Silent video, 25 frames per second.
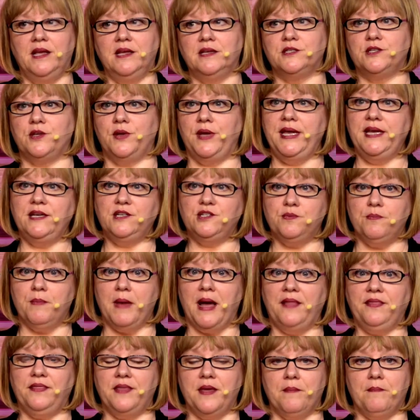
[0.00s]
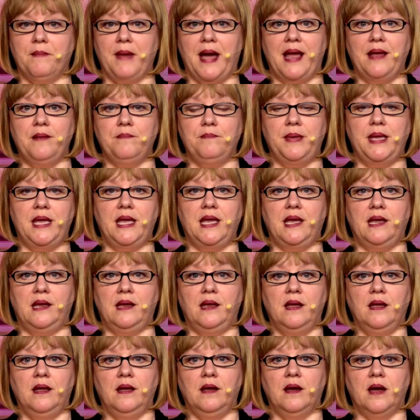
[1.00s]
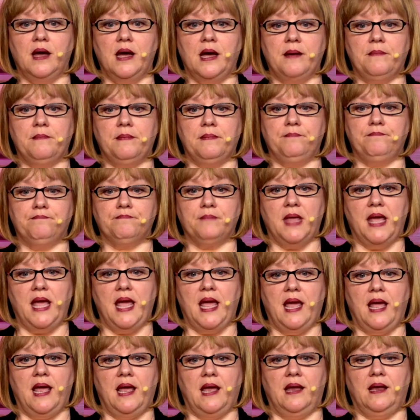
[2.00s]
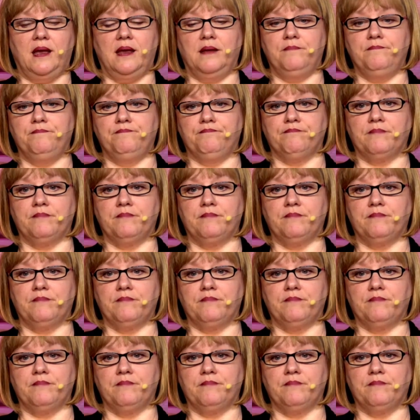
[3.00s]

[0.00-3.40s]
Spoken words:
So each month it might be a